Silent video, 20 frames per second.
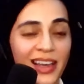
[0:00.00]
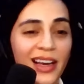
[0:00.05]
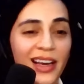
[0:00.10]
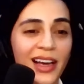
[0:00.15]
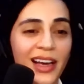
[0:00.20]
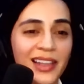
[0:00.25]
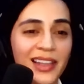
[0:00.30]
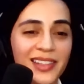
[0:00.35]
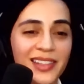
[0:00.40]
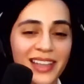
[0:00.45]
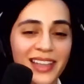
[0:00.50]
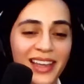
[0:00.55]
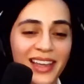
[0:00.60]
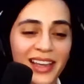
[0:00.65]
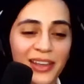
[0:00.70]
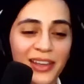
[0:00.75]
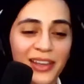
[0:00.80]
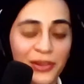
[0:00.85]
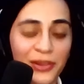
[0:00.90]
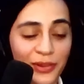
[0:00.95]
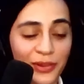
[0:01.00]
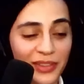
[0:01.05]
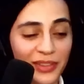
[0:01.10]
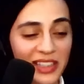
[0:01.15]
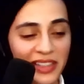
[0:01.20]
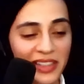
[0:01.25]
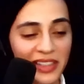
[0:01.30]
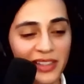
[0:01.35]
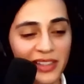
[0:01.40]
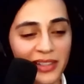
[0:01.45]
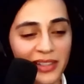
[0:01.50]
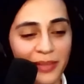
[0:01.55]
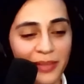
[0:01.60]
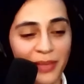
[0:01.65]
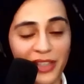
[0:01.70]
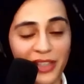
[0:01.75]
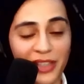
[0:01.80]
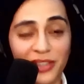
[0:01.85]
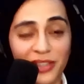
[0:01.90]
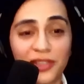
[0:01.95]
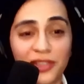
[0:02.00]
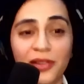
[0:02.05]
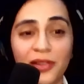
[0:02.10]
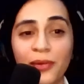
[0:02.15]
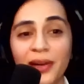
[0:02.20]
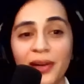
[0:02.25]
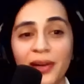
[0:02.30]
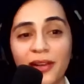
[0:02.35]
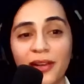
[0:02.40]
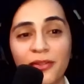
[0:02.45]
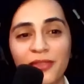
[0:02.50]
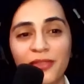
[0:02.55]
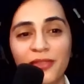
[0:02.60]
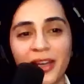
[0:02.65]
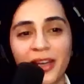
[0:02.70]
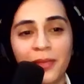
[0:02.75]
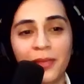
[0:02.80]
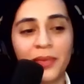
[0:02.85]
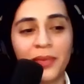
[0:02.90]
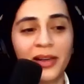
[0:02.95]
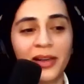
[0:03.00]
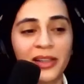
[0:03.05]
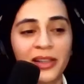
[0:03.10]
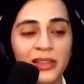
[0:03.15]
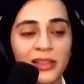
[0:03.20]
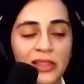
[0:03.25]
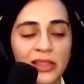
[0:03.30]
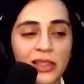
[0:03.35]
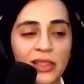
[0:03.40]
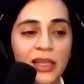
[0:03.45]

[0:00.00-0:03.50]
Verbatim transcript: and say, you know, this is the message that I want to convey, but